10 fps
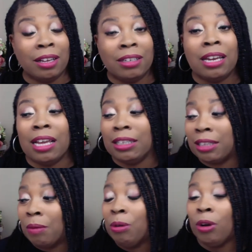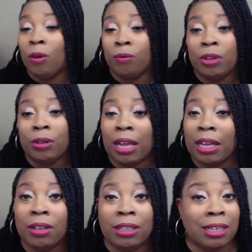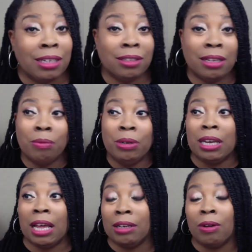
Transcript: Days that we don't feel that good, days that we not